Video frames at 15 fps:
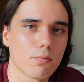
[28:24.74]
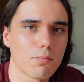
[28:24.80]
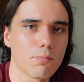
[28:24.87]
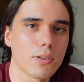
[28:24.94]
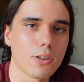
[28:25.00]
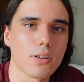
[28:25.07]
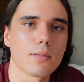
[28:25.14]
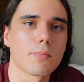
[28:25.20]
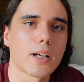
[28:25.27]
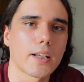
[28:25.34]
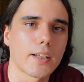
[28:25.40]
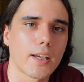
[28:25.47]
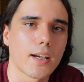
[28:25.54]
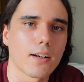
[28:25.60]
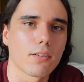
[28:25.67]
blew up my
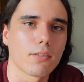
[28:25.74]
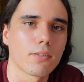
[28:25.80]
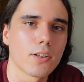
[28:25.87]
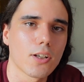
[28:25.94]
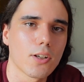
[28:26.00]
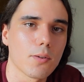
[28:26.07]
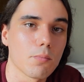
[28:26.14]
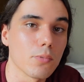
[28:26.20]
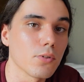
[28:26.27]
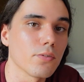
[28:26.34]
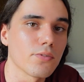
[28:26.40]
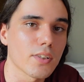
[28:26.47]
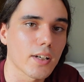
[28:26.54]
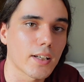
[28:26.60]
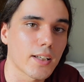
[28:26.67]
account
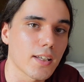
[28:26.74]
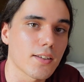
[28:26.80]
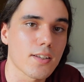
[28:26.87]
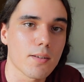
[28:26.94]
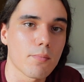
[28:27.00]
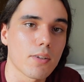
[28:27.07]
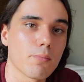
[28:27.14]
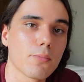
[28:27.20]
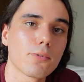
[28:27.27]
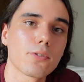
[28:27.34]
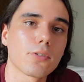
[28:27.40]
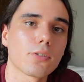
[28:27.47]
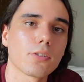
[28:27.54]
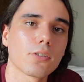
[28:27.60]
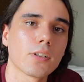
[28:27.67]
moved against me
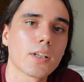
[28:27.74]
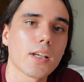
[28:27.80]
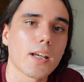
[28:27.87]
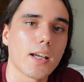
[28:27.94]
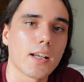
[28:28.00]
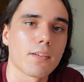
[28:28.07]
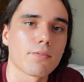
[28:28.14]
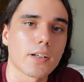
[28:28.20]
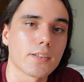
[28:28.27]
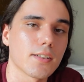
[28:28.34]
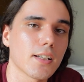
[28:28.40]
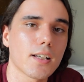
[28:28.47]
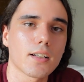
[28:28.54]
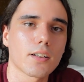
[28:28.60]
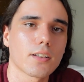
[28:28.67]
more, and if I
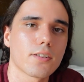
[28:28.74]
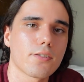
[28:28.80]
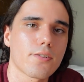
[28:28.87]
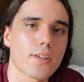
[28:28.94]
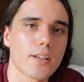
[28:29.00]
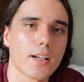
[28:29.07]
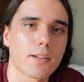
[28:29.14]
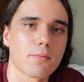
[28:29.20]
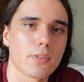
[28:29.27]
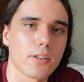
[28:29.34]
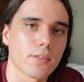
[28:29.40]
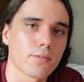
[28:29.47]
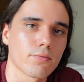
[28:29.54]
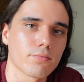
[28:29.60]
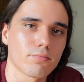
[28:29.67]
didn't close it, I would
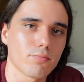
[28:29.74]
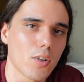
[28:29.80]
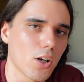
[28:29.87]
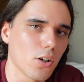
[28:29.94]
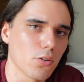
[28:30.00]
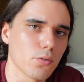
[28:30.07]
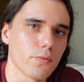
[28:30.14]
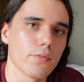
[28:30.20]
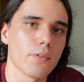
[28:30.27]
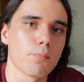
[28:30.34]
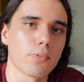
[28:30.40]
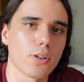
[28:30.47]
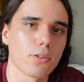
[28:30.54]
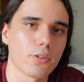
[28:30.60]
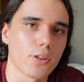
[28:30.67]
have owed the
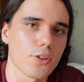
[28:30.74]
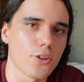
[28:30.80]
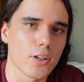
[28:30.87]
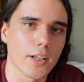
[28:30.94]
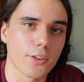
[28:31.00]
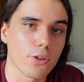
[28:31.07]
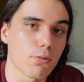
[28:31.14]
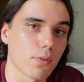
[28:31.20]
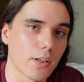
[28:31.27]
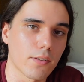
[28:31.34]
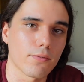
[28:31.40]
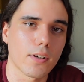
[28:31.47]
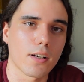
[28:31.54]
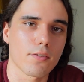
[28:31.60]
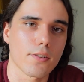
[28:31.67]
brokerage like
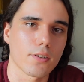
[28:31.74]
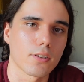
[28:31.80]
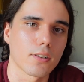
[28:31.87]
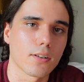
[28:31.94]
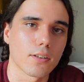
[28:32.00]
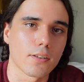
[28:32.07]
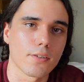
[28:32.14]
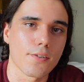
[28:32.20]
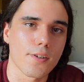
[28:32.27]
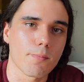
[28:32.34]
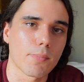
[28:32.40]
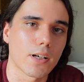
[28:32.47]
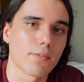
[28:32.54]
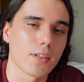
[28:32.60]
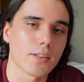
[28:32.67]
$20,000
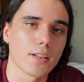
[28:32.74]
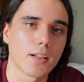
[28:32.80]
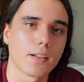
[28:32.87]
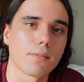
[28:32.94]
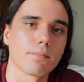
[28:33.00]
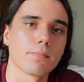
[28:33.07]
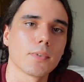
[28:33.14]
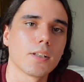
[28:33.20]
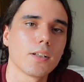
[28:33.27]
by the time